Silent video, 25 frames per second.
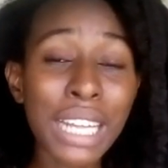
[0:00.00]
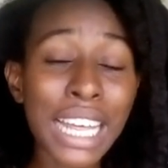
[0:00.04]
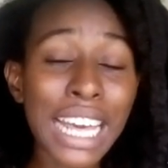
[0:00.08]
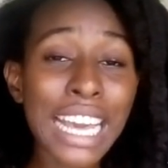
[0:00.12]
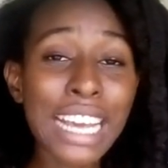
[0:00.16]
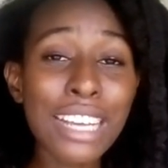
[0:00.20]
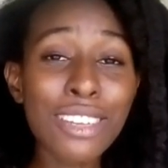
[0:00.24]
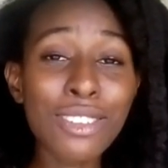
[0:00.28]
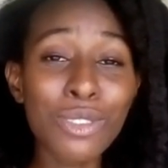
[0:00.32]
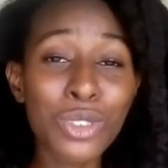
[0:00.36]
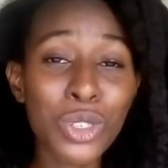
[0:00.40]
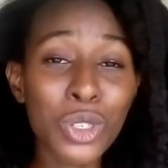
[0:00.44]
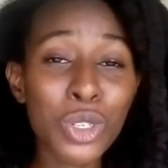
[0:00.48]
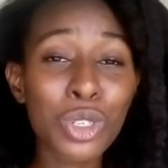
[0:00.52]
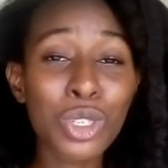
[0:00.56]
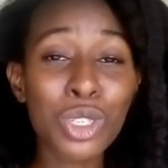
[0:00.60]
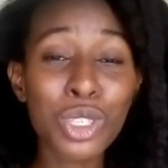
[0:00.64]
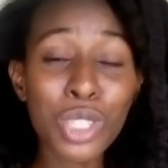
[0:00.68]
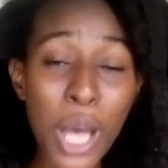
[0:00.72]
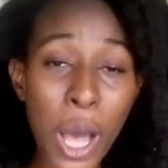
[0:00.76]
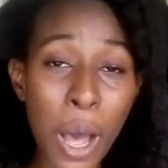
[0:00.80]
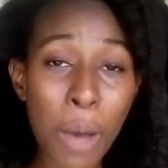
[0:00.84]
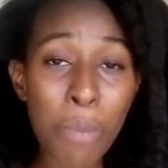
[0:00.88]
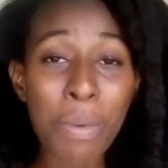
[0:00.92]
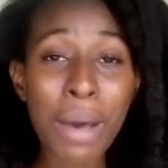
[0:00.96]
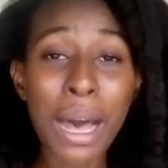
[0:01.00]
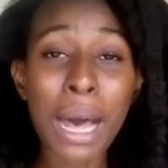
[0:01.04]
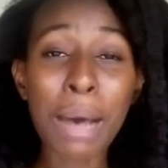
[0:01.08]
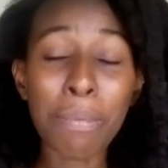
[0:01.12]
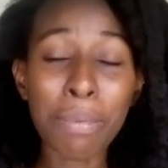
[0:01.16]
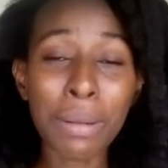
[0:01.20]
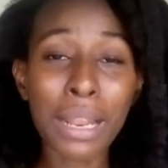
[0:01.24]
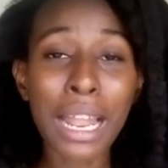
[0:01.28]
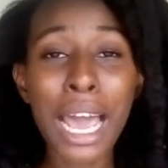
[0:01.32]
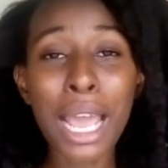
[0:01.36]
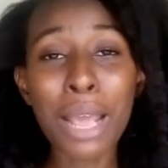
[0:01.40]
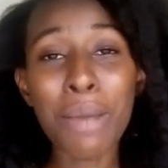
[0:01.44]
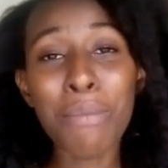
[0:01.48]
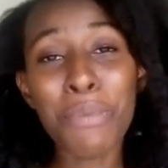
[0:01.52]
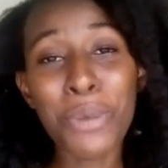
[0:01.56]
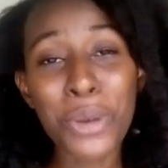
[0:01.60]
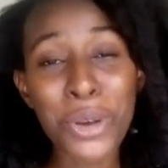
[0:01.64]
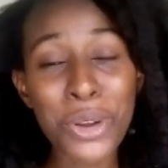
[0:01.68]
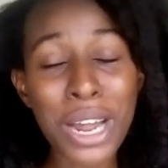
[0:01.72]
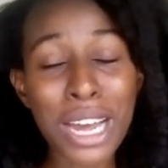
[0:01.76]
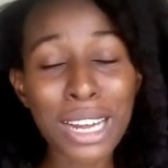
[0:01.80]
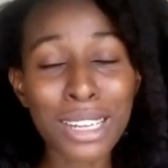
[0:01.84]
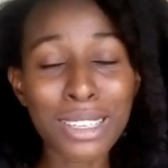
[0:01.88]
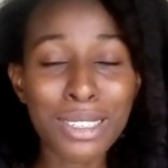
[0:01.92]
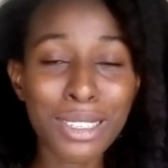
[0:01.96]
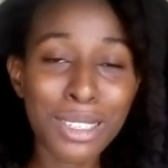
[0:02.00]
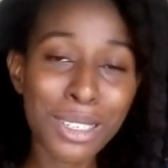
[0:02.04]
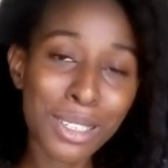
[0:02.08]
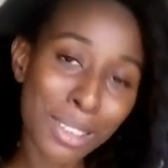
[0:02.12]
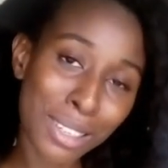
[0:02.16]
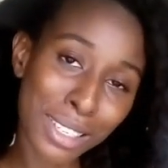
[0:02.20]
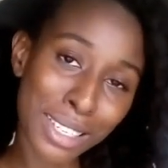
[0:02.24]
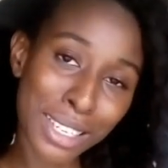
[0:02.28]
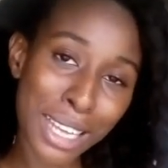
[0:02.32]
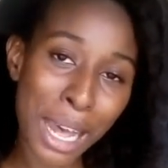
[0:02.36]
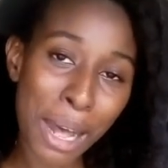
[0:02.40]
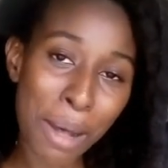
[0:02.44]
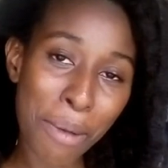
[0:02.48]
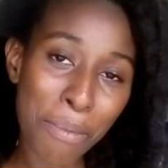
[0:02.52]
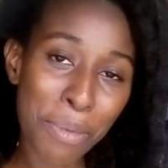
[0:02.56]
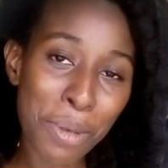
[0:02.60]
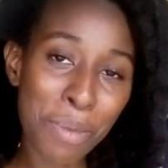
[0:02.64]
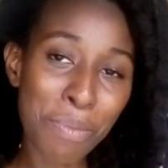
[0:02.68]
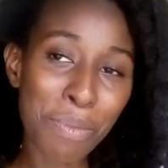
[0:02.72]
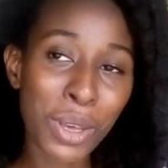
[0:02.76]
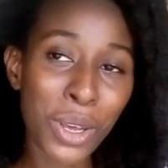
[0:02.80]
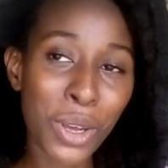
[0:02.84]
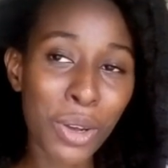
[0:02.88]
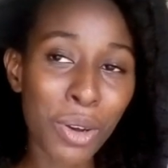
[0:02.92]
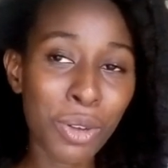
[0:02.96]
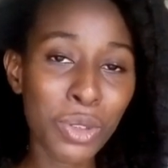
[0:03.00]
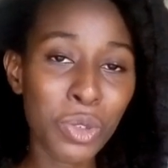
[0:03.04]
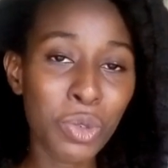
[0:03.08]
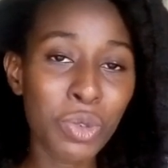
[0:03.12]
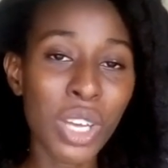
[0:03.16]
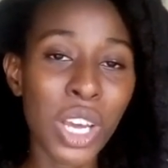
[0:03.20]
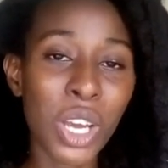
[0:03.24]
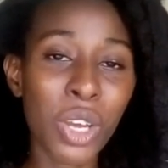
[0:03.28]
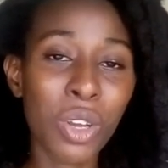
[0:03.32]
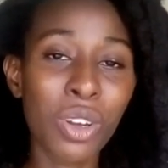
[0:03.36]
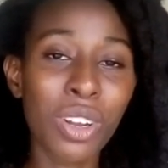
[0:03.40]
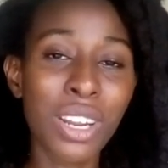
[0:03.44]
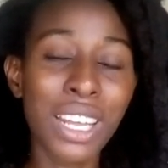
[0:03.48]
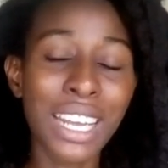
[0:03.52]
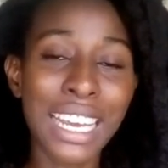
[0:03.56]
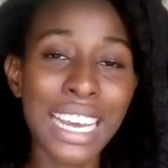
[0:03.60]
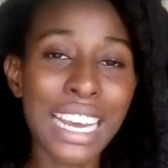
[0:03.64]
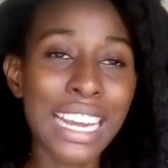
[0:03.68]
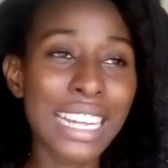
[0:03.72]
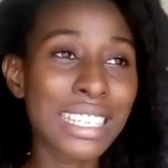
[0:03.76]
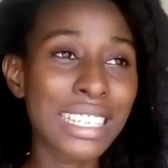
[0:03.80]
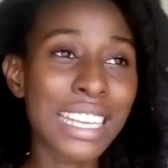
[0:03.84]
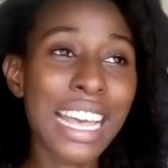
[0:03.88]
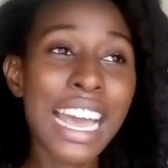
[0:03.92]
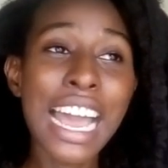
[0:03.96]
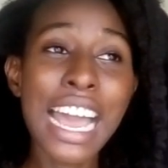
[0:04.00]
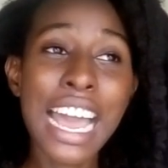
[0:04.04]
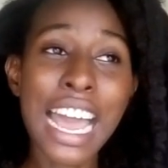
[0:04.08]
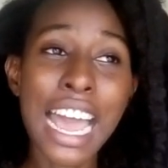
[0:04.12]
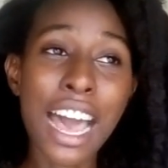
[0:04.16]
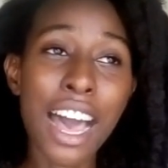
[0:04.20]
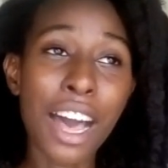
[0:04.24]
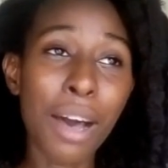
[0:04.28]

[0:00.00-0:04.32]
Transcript: please do stop applying products to your scalp because you're gonna get